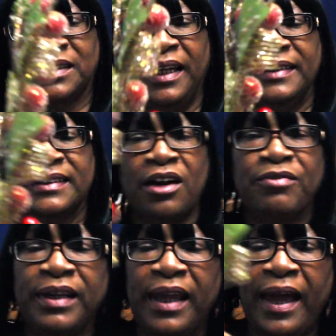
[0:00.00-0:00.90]
Things I
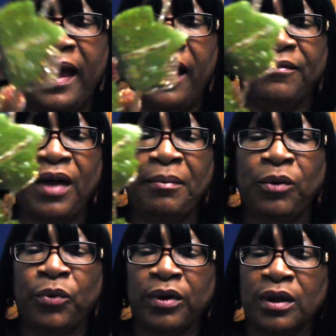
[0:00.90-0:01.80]
already have I've
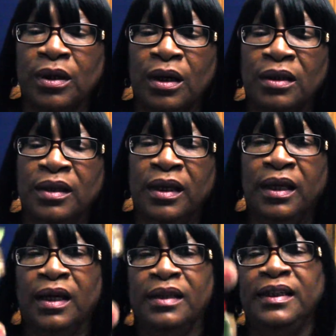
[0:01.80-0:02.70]
been working on.
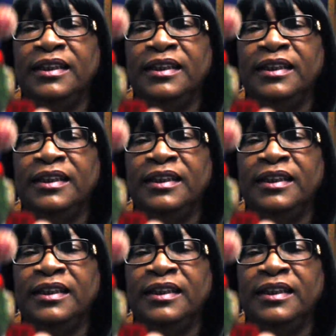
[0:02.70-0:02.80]
And